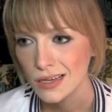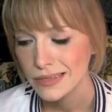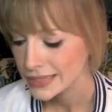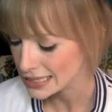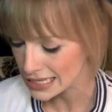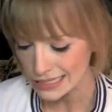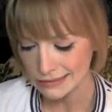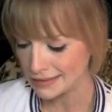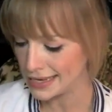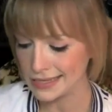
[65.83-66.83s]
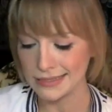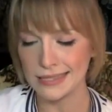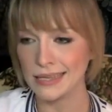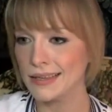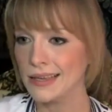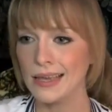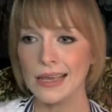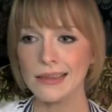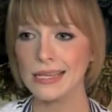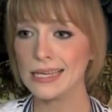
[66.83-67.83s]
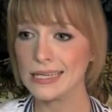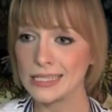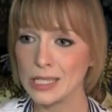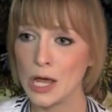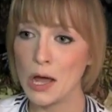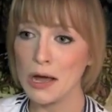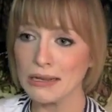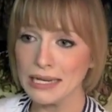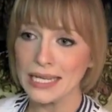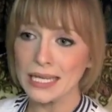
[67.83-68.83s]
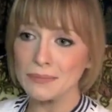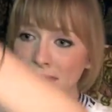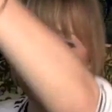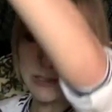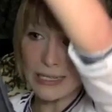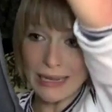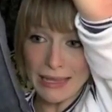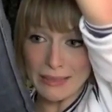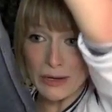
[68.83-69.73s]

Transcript: I mean, these, these, these long limbs look like